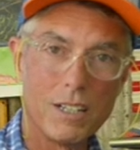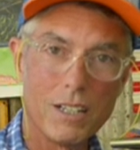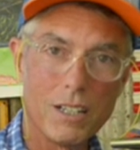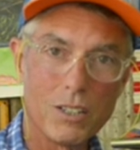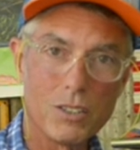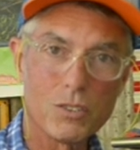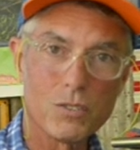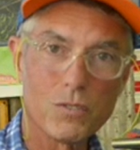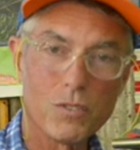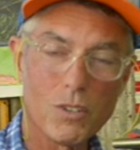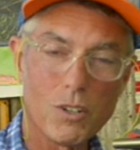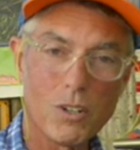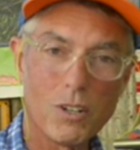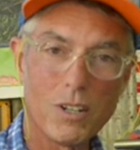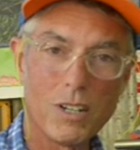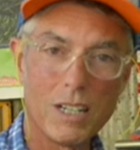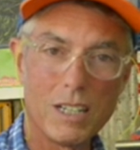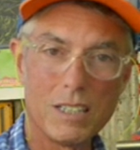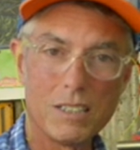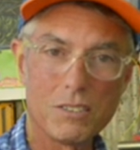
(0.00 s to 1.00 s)
as far
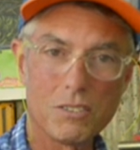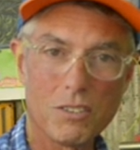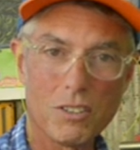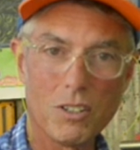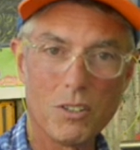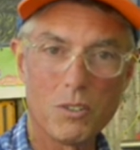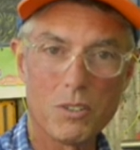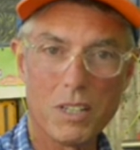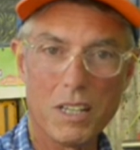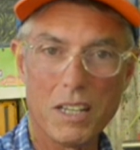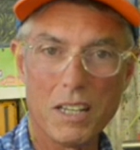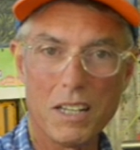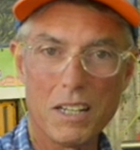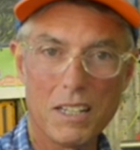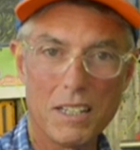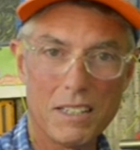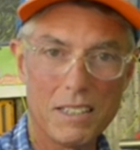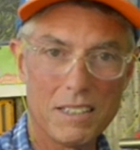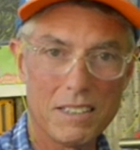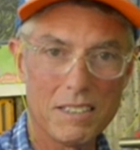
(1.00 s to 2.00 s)
as
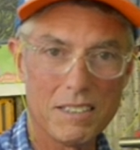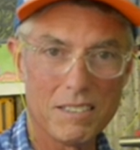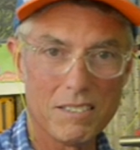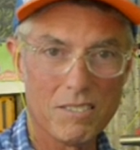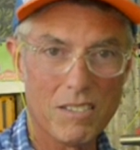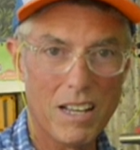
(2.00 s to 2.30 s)
locating and,